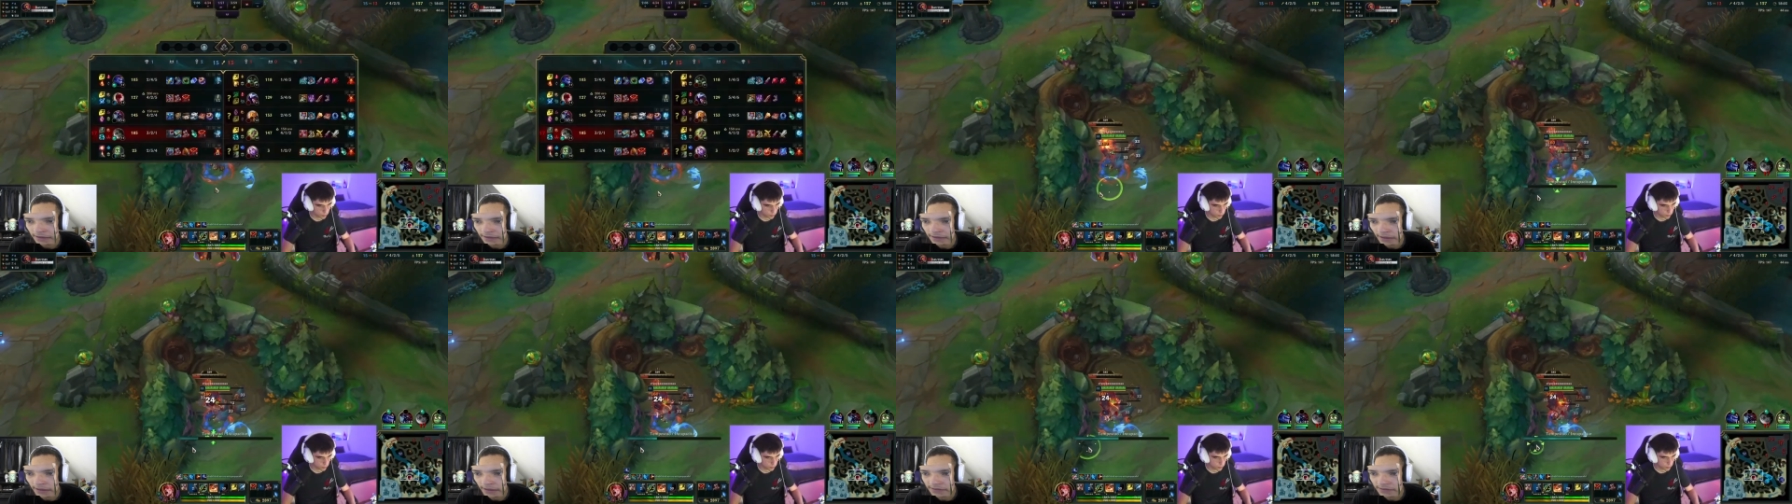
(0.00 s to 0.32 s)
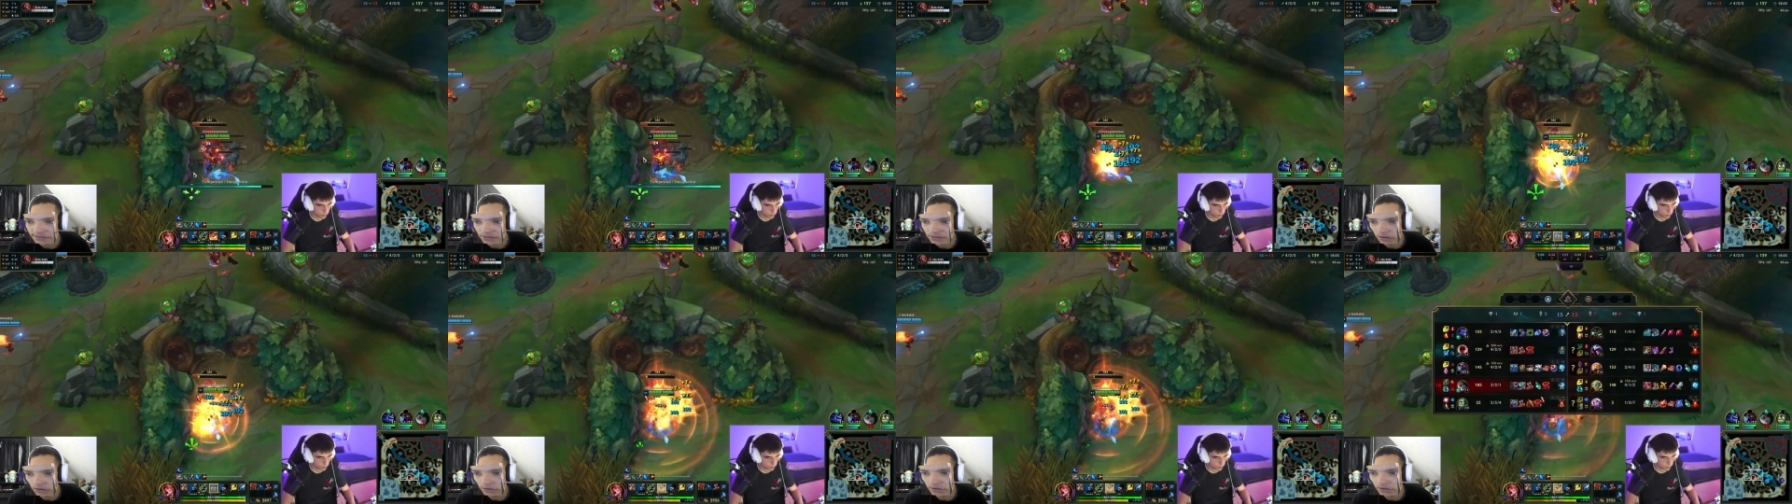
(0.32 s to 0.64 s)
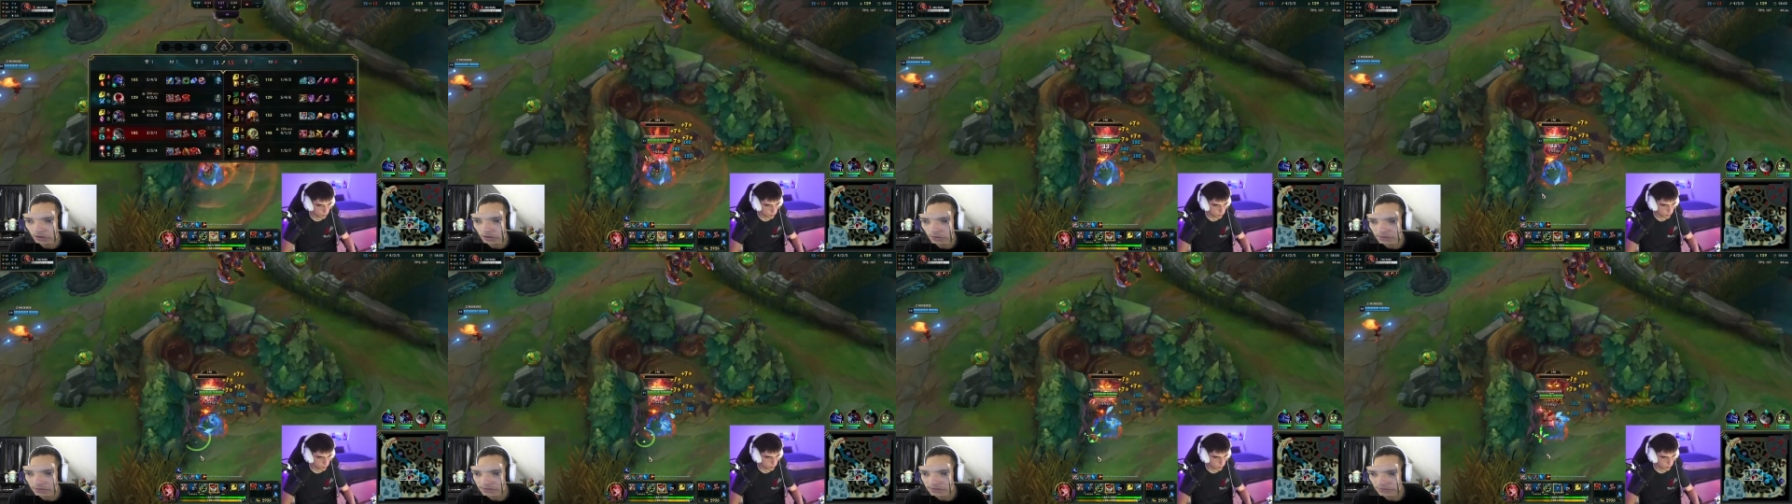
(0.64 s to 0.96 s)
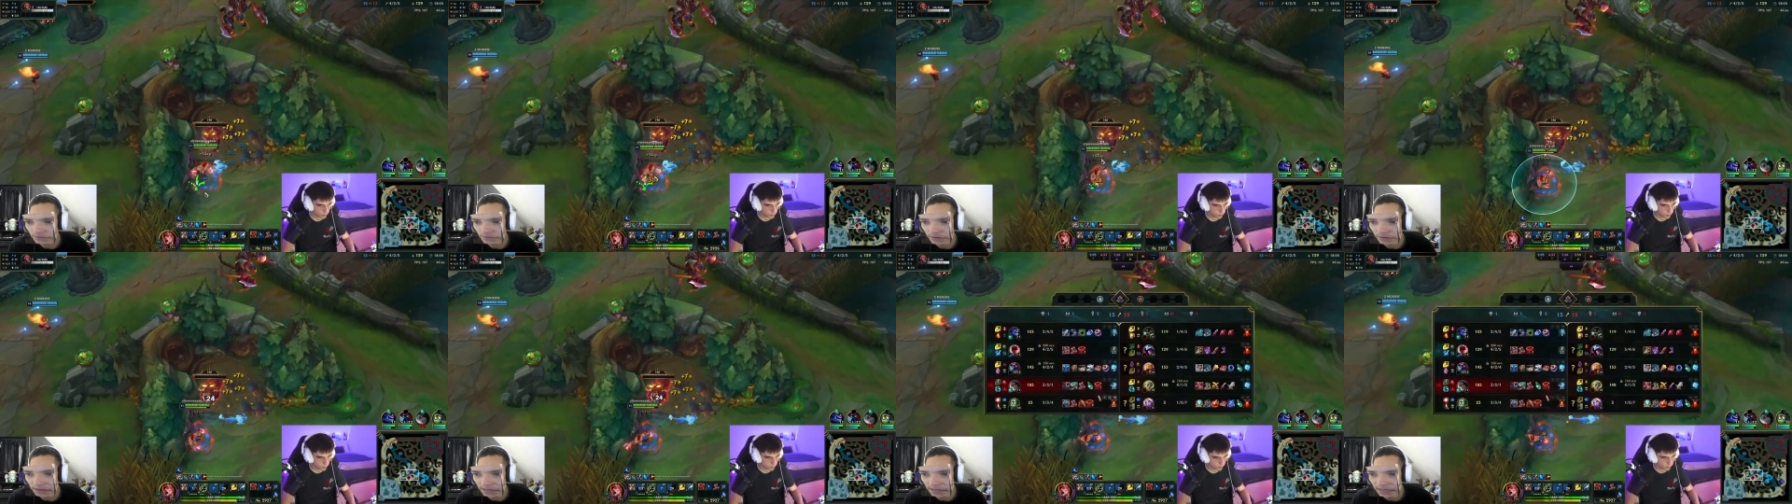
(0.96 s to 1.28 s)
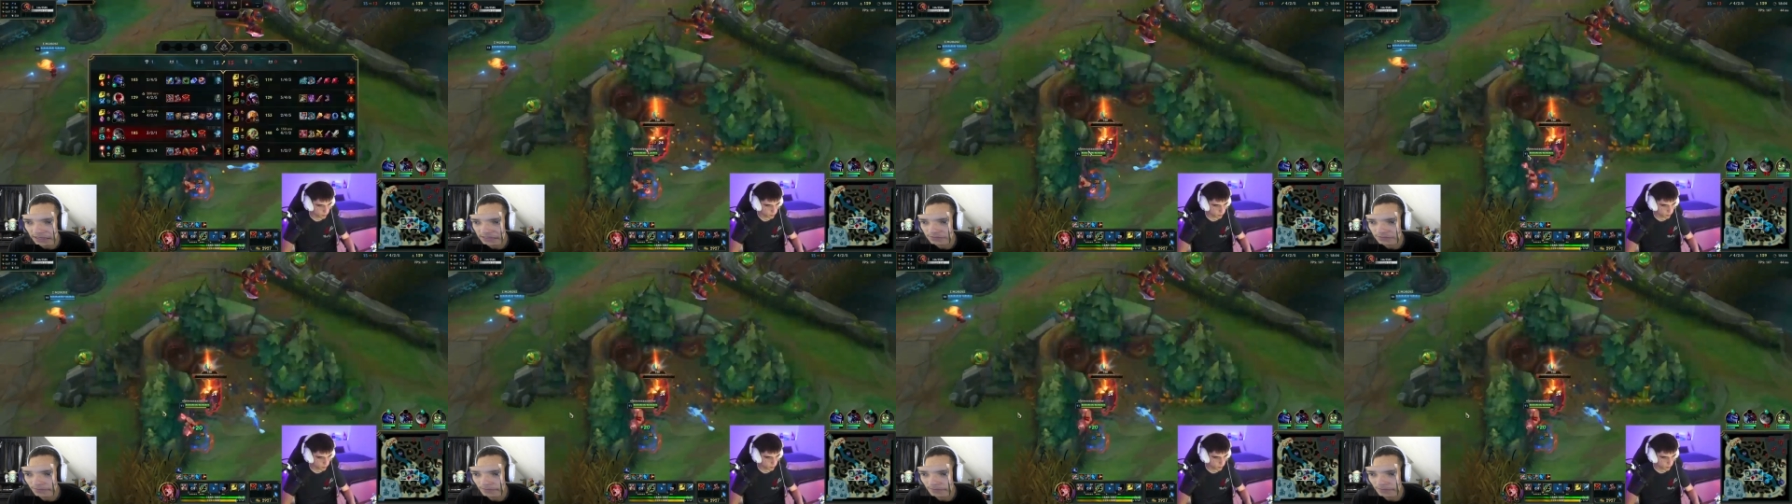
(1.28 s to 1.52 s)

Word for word: uh, solo queue isn't really his